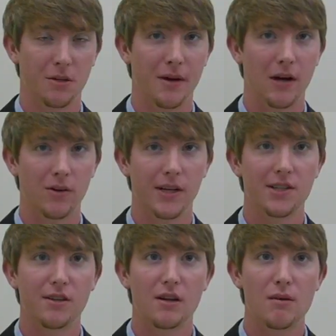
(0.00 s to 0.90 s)
power is
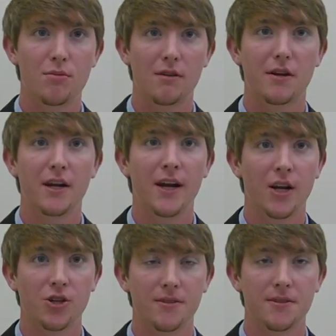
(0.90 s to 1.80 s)
the number of
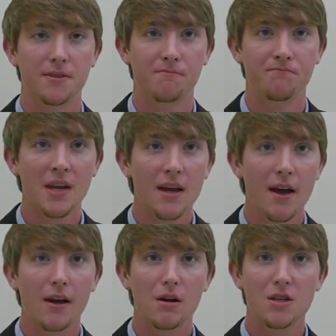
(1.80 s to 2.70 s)
connections.
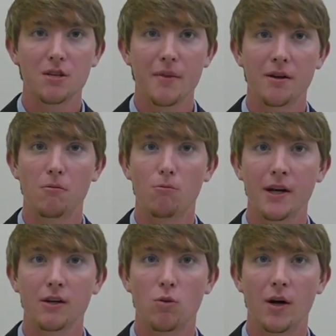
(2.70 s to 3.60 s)
An estimated
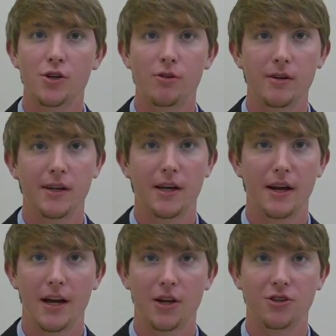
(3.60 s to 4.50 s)
1 quadrillion
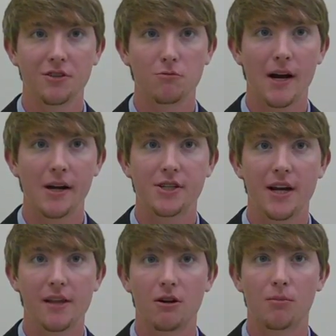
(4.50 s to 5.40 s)
connections wire
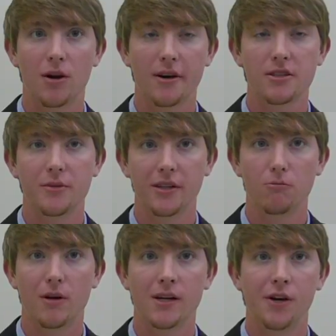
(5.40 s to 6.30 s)
together approximately
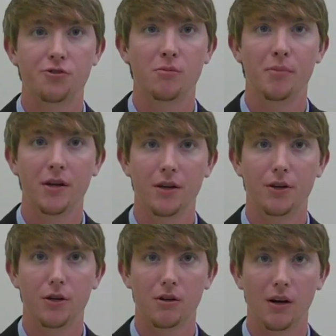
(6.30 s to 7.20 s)
100 billion
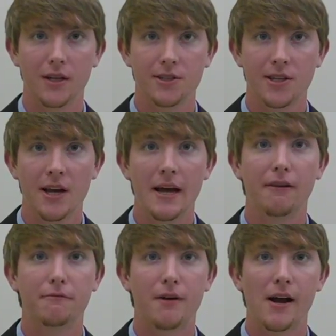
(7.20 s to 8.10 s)
neurons
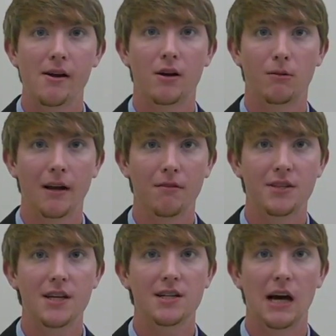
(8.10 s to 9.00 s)
and fire at a rate of
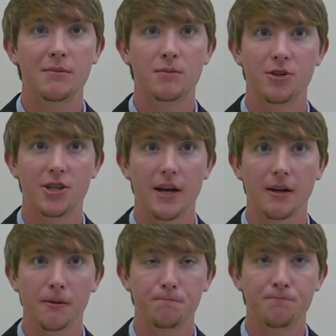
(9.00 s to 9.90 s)
10 times per
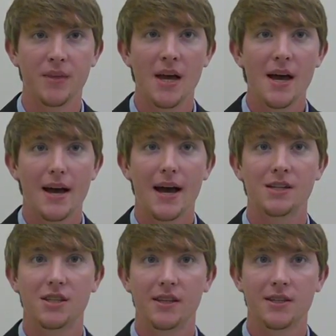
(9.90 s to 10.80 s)
second. Add
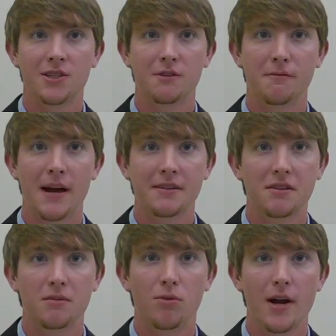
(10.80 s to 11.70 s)
to this the fact that
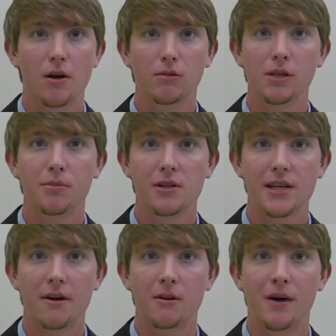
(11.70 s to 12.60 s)
the brain only puts
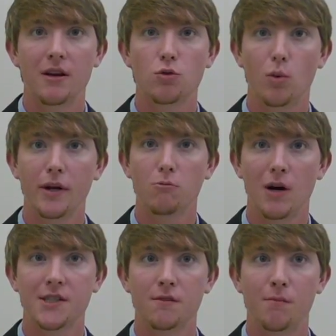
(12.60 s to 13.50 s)
out about 20
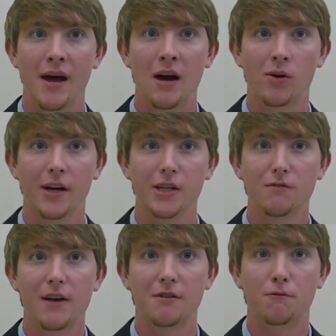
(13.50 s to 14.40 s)
watts of power, and you've
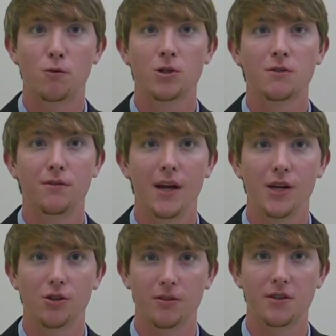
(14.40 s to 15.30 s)
got a force of
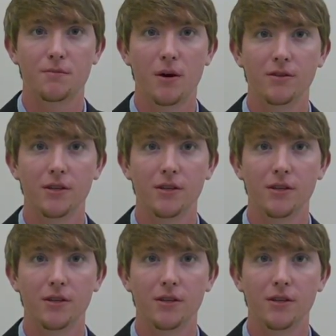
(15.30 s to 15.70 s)
nature that is both